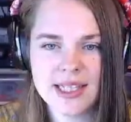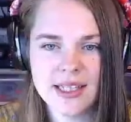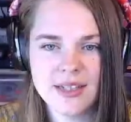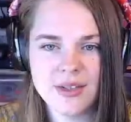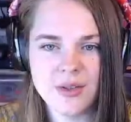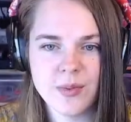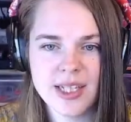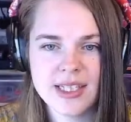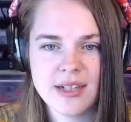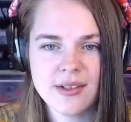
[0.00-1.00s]
and they do, and we
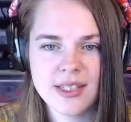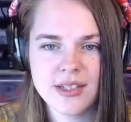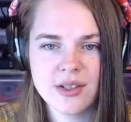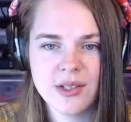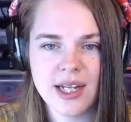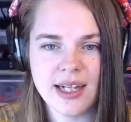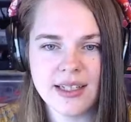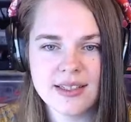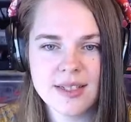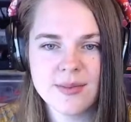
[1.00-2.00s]
can tell because there's no
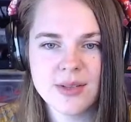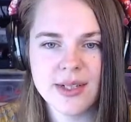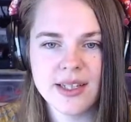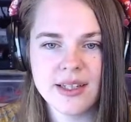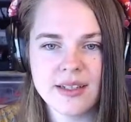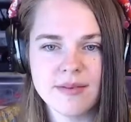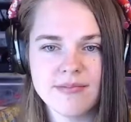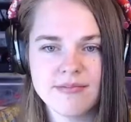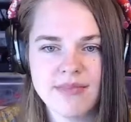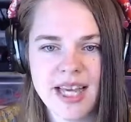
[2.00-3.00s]
lines in between the
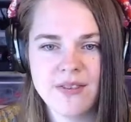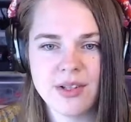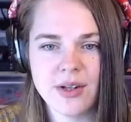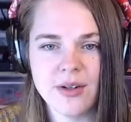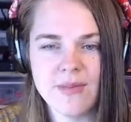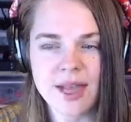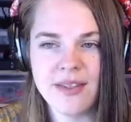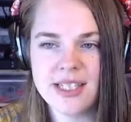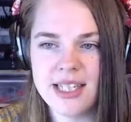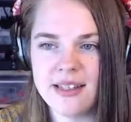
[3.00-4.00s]
head of the comb and
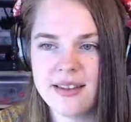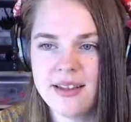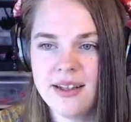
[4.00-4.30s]
the teeth.